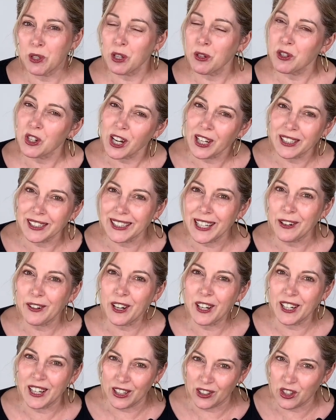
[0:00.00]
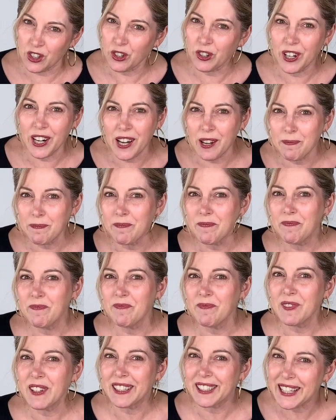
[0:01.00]
So check us out on Instagram.
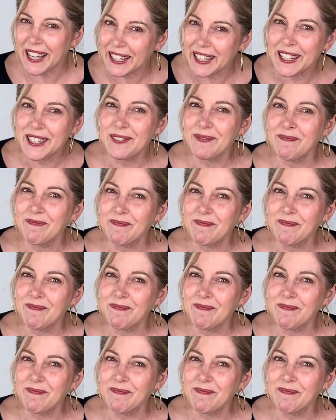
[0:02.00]
Is that it?